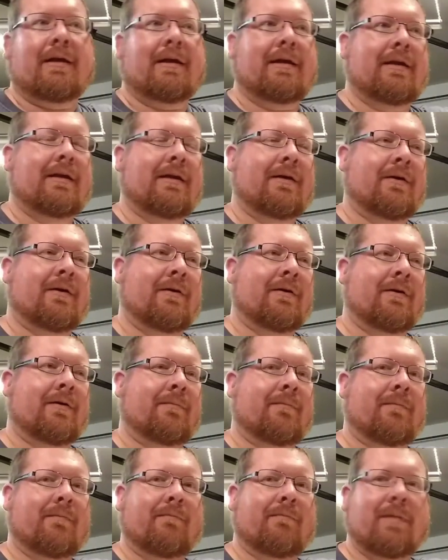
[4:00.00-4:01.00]
a
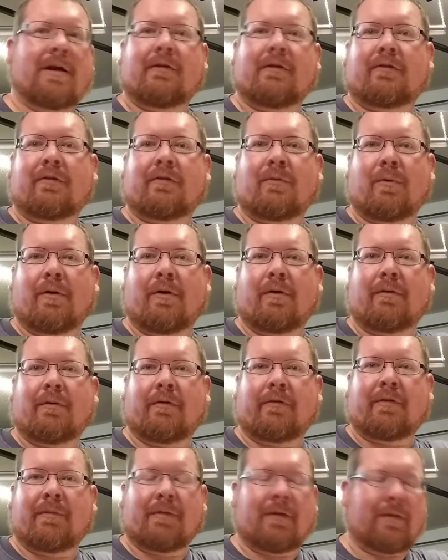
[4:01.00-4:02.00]
Mega Squirt
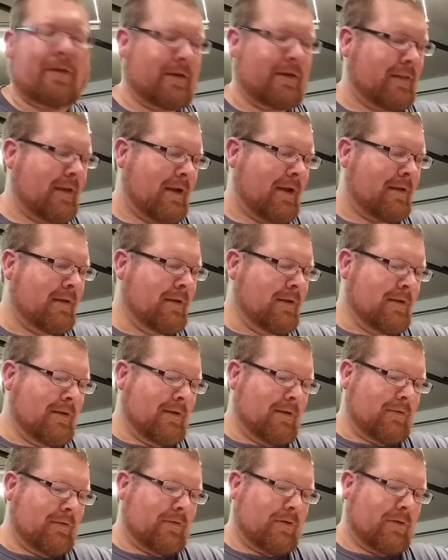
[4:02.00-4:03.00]
or something like that.
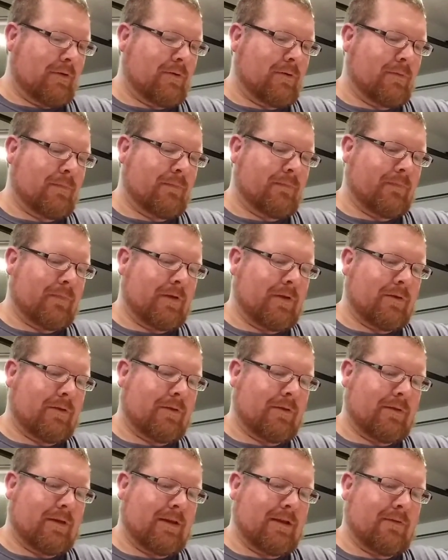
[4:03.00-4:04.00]
So,
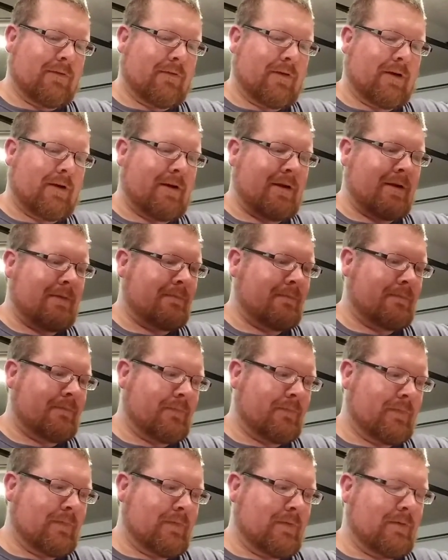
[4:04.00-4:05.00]
the EFI
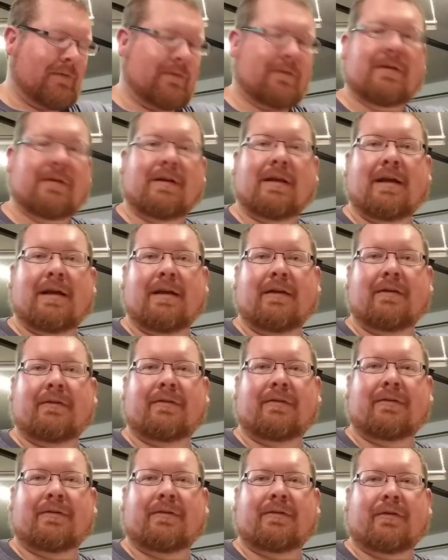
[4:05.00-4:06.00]
today
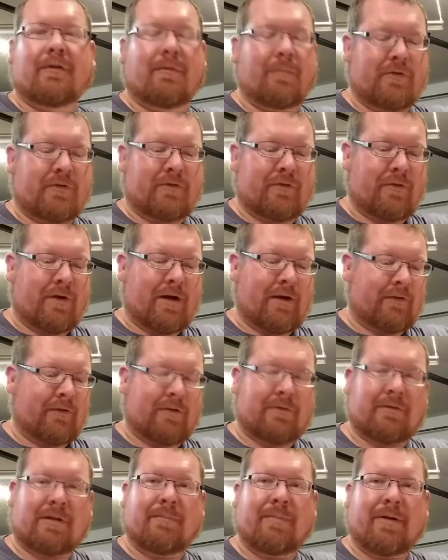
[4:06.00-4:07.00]
is so much
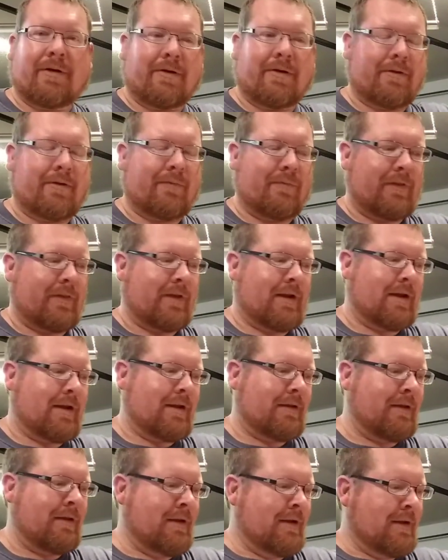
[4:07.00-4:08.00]
drastically better than what they
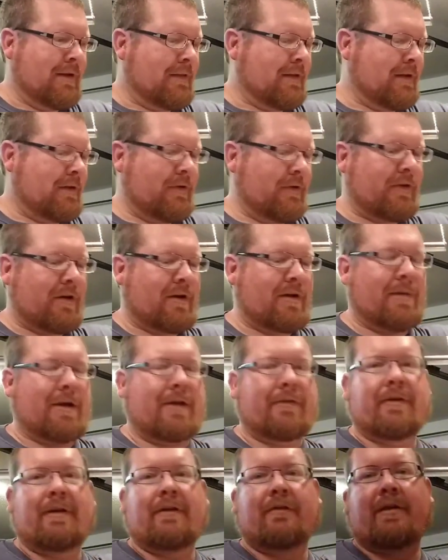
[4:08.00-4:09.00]
had. They do talk
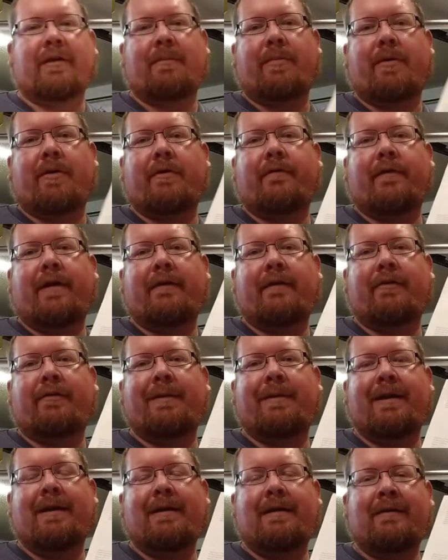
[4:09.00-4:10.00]
about things like Berg 5
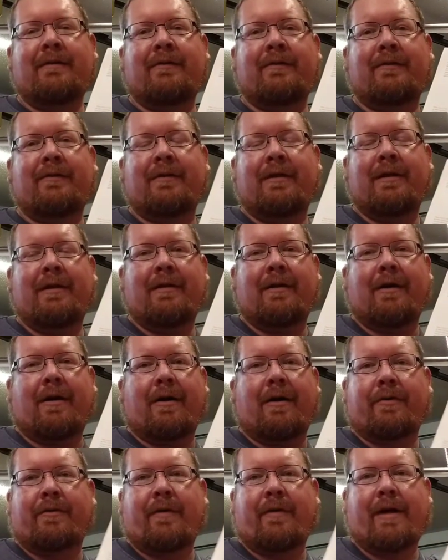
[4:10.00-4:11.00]
speeds,
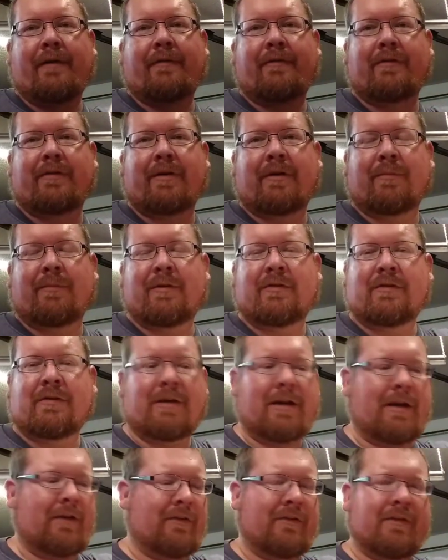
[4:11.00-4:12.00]
Autocraft transmission
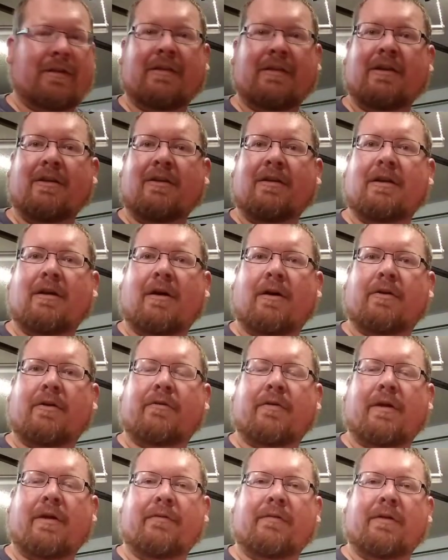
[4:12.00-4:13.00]
cases. I think you can get
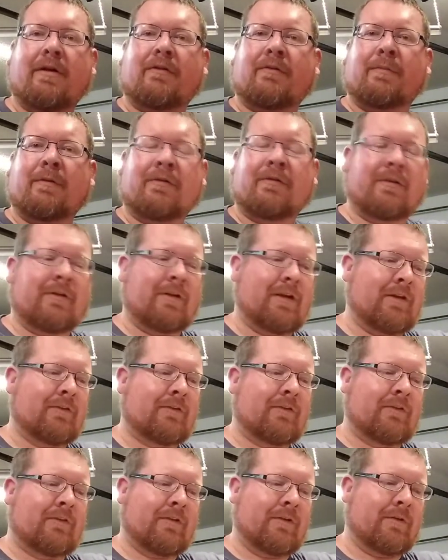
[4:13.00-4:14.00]
Autocraft transmission
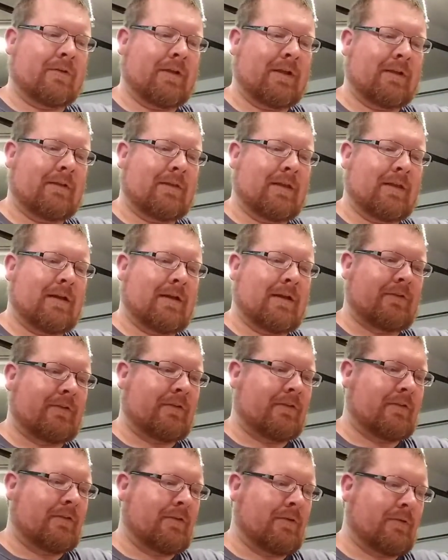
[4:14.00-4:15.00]
cases still. They
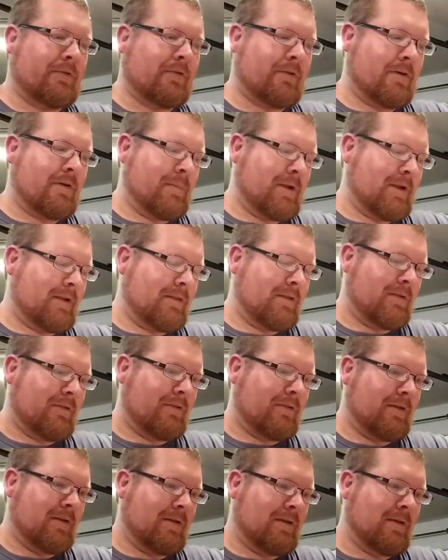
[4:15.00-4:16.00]
actually still start making
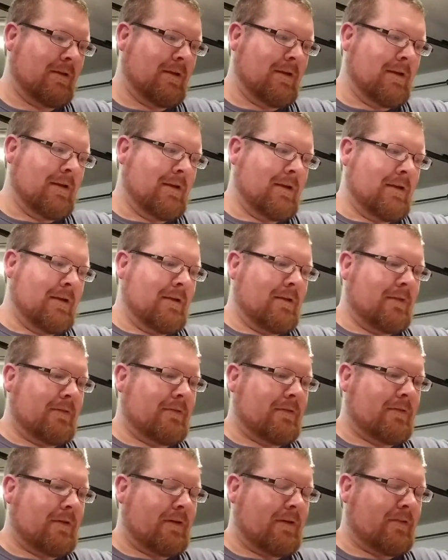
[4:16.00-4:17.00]
those again.
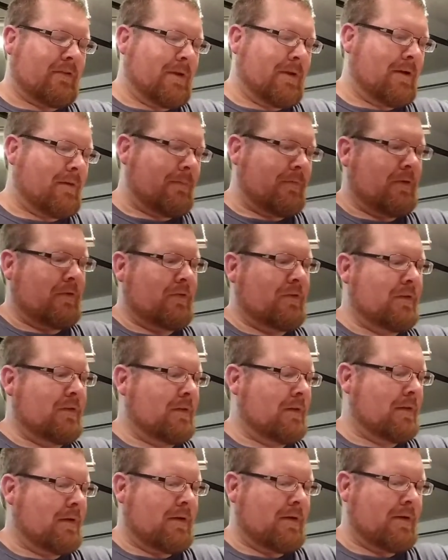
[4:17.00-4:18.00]
Talks about
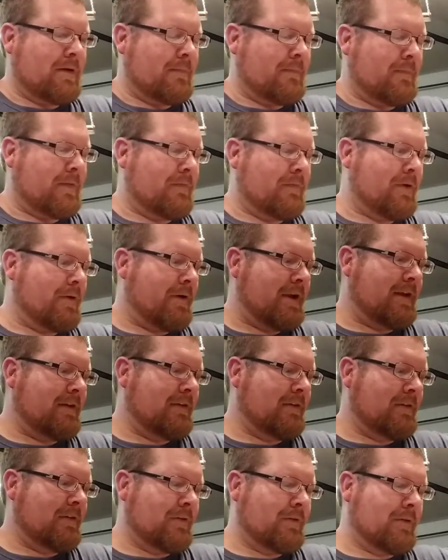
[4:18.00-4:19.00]
using, if you're
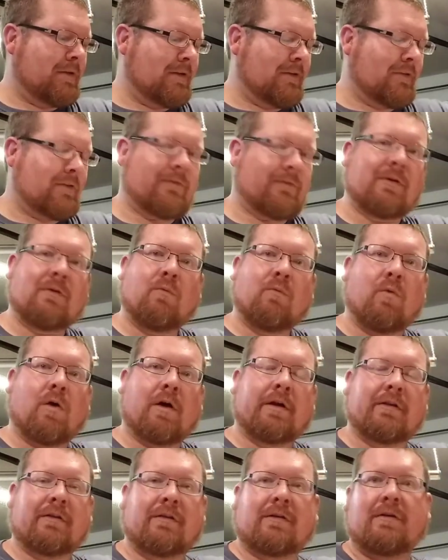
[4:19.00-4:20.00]
into this, if you
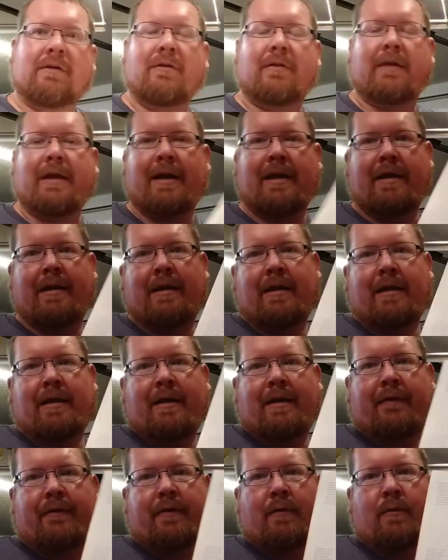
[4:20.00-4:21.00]
wanted to do that,
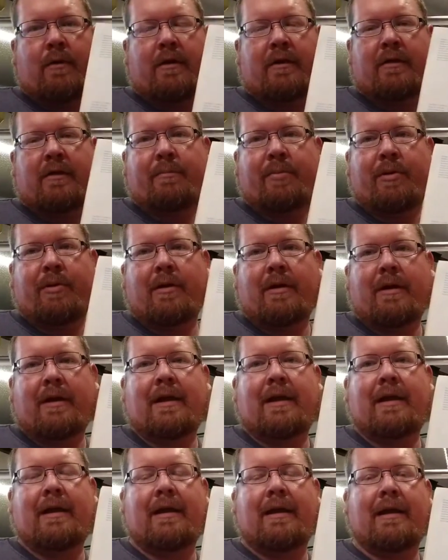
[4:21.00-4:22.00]
if you wanted to put
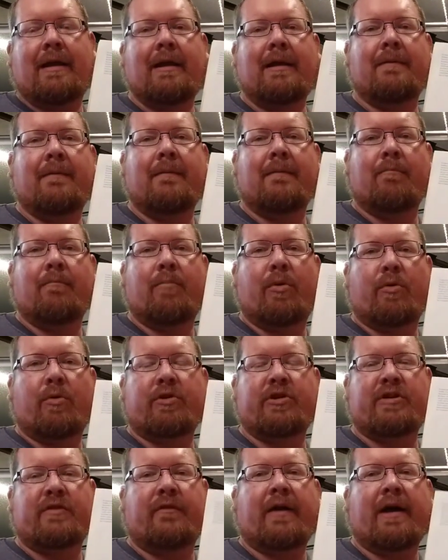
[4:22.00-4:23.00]
a
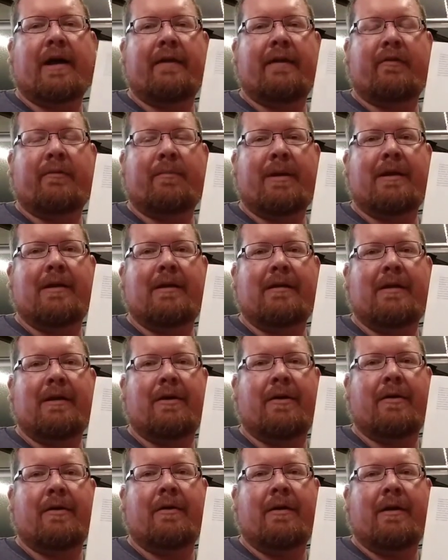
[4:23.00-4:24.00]
Porsche 5-speed in
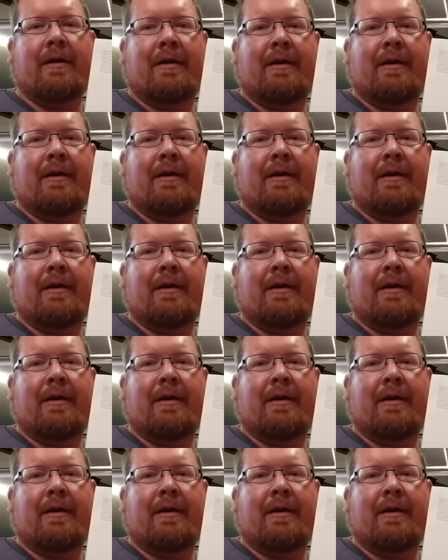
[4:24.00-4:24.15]
here,